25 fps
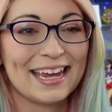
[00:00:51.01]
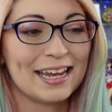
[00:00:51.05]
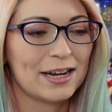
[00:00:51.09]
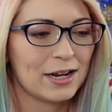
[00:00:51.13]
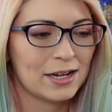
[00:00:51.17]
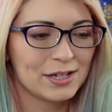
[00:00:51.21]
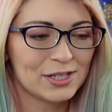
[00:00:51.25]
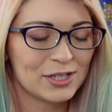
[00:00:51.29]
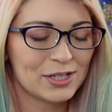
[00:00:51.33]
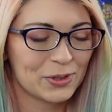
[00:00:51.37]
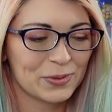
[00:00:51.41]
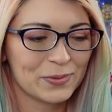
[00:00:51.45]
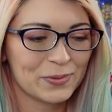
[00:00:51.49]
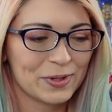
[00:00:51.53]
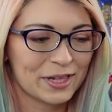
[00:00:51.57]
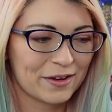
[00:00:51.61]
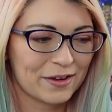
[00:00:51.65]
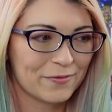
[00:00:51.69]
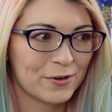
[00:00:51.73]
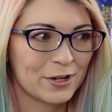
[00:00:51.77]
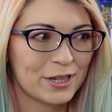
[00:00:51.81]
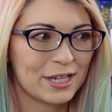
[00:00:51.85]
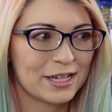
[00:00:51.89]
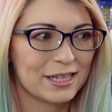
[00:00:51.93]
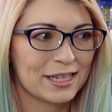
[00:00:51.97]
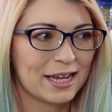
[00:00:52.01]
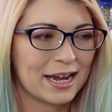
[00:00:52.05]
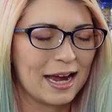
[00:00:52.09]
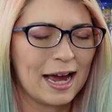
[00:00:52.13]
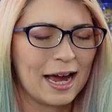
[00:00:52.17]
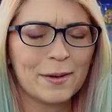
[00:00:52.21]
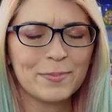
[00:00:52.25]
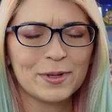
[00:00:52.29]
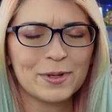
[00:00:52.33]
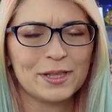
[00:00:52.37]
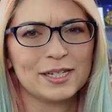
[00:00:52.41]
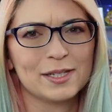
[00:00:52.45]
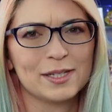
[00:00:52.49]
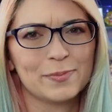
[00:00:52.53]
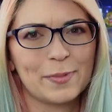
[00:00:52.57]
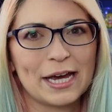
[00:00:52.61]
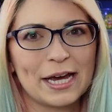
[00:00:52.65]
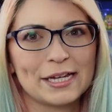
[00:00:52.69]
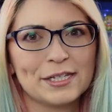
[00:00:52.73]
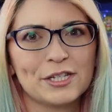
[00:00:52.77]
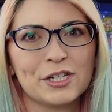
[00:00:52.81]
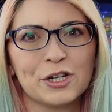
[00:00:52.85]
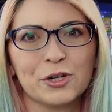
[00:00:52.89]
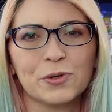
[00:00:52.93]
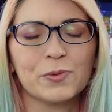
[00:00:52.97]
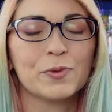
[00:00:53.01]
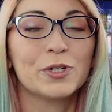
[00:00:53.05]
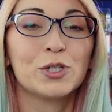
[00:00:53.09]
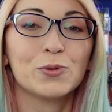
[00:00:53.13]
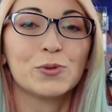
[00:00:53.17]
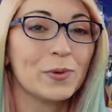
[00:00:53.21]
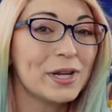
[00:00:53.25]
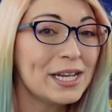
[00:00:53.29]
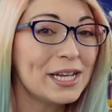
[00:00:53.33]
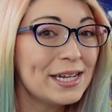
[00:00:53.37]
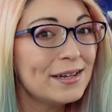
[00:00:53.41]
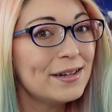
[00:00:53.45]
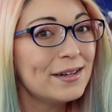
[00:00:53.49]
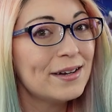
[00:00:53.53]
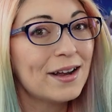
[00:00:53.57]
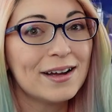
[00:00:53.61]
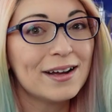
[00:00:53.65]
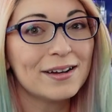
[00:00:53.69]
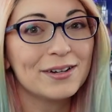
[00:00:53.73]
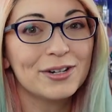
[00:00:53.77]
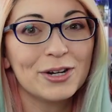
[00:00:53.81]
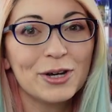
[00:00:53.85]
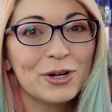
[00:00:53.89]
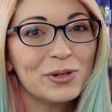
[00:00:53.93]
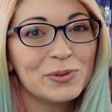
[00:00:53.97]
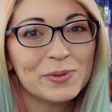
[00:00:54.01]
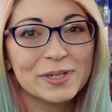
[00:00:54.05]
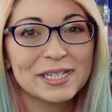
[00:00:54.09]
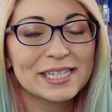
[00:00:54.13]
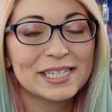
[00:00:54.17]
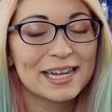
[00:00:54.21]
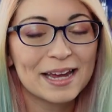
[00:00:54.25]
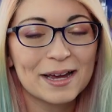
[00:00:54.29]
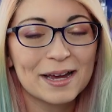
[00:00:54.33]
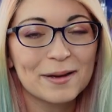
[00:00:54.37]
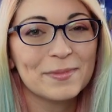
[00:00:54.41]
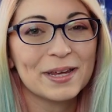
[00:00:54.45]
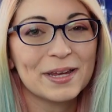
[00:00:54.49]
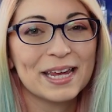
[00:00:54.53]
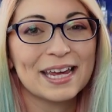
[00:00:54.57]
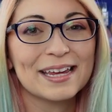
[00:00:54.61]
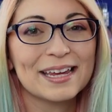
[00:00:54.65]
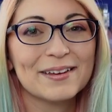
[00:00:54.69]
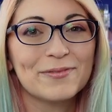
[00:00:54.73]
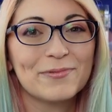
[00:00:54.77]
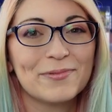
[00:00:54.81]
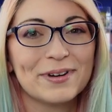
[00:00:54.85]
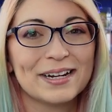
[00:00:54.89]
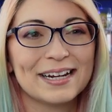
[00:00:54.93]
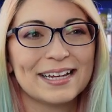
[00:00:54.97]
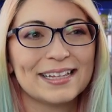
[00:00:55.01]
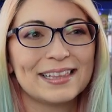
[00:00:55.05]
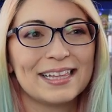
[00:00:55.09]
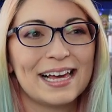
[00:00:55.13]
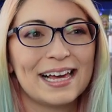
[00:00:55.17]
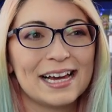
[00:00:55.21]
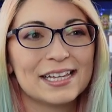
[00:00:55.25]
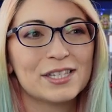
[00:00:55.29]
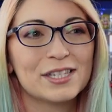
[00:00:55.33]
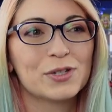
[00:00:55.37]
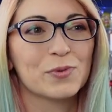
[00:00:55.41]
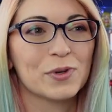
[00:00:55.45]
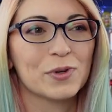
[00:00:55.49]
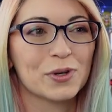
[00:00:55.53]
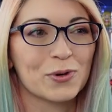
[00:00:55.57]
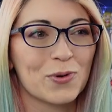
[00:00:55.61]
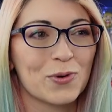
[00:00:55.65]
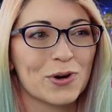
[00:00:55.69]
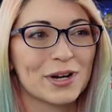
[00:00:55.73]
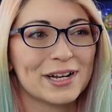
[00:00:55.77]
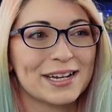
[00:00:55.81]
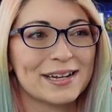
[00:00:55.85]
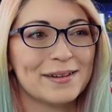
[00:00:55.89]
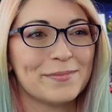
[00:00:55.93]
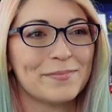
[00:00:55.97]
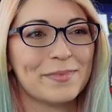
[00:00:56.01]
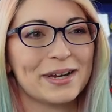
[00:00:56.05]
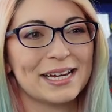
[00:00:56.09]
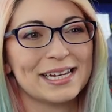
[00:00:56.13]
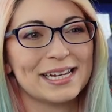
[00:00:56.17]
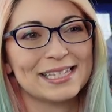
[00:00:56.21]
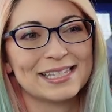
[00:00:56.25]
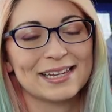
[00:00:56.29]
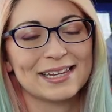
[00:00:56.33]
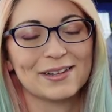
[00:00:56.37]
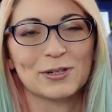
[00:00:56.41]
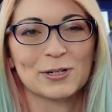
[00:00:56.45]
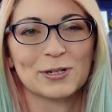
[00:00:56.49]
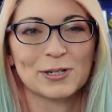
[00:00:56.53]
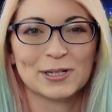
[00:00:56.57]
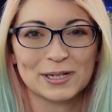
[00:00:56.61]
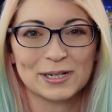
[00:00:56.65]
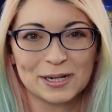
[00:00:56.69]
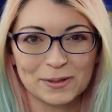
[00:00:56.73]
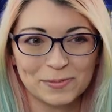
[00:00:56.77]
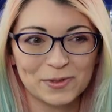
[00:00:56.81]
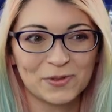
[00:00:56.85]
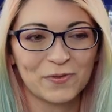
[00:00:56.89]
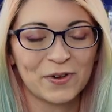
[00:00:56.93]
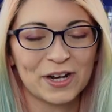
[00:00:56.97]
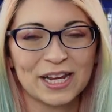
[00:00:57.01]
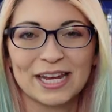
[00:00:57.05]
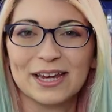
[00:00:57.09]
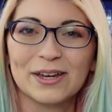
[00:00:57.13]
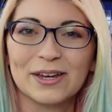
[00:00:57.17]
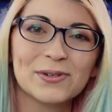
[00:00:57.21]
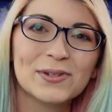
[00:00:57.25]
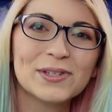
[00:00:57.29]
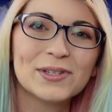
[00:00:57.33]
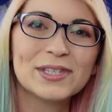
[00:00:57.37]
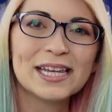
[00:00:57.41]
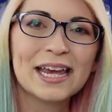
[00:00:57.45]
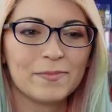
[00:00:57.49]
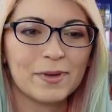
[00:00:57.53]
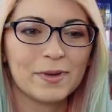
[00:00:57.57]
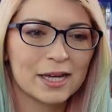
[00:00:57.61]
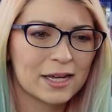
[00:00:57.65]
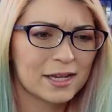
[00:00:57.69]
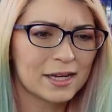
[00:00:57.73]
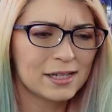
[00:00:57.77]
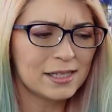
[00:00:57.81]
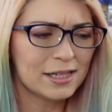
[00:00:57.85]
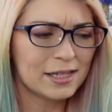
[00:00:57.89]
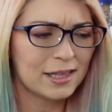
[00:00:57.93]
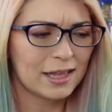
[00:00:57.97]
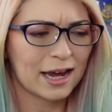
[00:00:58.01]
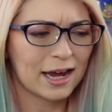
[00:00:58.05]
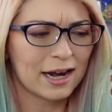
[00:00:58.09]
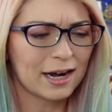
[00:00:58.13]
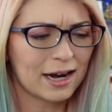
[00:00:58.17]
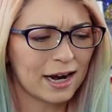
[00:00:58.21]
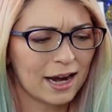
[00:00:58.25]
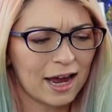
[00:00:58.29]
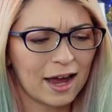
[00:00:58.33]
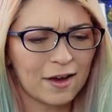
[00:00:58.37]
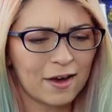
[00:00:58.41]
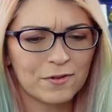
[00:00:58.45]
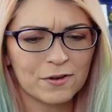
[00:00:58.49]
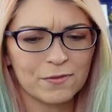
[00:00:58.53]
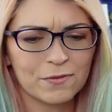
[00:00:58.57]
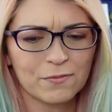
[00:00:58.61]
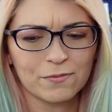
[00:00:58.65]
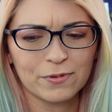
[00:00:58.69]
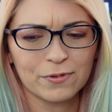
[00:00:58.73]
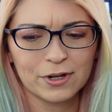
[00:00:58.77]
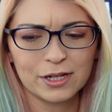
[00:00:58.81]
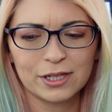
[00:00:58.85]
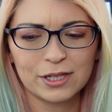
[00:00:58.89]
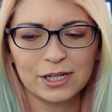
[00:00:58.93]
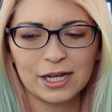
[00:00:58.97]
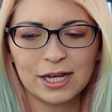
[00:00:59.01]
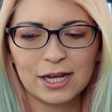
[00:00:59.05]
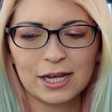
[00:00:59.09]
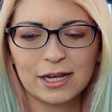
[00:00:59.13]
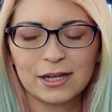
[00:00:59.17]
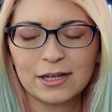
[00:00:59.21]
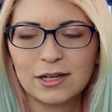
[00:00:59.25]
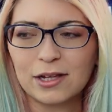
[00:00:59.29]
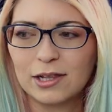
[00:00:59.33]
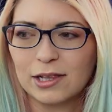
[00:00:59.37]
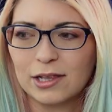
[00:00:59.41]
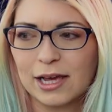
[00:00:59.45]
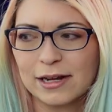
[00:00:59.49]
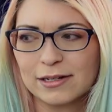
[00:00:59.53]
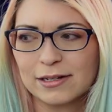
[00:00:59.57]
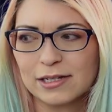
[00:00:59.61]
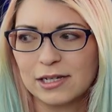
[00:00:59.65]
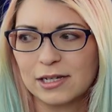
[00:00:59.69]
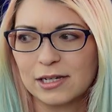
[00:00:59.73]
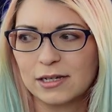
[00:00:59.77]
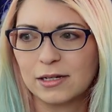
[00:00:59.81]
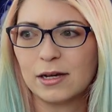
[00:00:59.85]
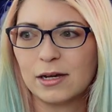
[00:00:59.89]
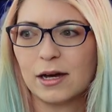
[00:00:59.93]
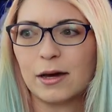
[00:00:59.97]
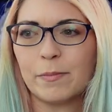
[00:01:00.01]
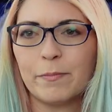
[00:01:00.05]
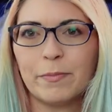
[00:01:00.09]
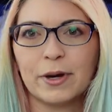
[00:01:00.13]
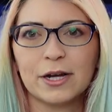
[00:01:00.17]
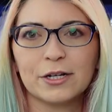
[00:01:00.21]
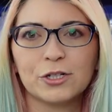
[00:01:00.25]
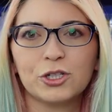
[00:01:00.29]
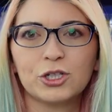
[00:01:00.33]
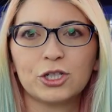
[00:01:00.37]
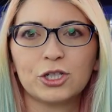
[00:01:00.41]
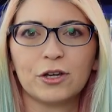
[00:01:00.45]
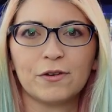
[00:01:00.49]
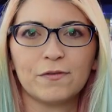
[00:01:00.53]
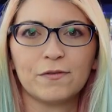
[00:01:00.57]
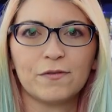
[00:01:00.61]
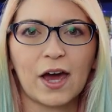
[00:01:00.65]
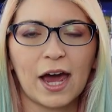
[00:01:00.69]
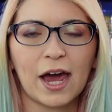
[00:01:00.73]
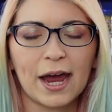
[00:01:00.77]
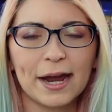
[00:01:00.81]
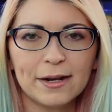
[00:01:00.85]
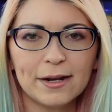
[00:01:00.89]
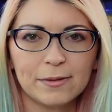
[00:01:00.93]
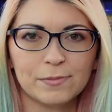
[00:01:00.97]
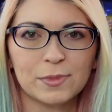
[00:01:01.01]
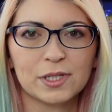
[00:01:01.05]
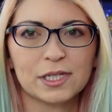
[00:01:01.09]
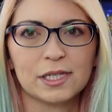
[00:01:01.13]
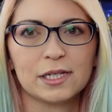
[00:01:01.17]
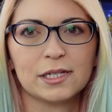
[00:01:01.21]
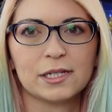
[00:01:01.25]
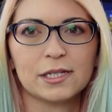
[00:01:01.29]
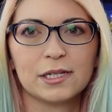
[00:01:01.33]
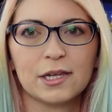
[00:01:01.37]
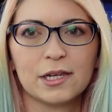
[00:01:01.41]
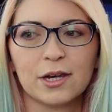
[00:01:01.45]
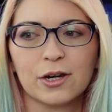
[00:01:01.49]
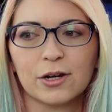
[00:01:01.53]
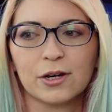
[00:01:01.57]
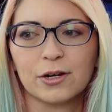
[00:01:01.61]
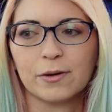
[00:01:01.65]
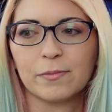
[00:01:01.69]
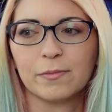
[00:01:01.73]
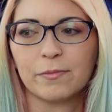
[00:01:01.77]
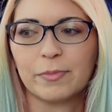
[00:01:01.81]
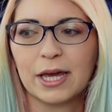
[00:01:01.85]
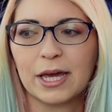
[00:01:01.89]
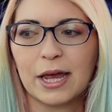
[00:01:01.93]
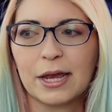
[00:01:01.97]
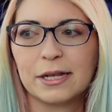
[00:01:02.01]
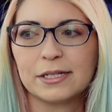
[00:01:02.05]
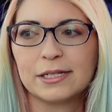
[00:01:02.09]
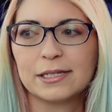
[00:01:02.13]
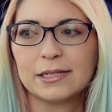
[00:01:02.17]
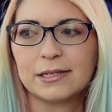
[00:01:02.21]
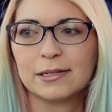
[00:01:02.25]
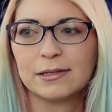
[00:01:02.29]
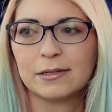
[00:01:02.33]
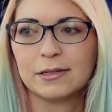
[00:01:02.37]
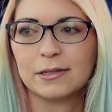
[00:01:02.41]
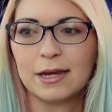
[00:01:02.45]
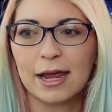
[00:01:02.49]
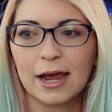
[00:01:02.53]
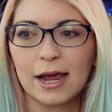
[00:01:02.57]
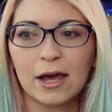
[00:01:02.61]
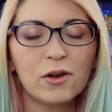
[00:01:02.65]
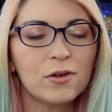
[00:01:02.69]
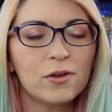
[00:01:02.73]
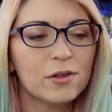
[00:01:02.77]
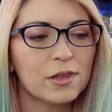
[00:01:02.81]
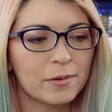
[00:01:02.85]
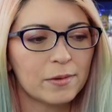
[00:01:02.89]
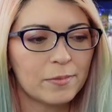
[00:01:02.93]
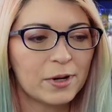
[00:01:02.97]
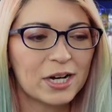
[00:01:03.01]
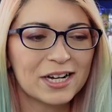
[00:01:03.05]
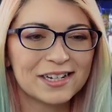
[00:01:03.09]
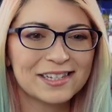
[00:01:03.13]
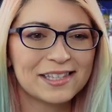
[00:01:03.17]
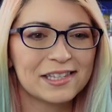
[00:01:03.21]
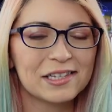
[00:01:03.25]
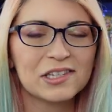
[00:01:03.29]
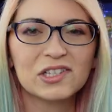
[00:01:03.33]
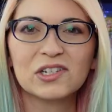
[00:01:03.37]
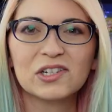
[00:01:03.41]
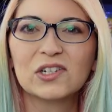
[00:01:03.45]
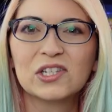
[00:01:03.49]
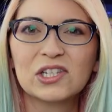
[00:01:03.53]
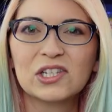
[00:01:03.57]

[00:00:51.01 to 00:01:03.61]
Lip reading: And also with everything that happened this past year, which we did not know was coming when I last recorded my Sailor Snubs videos, because of that, I haven't really collected a bunch of items this year, but now the boxes are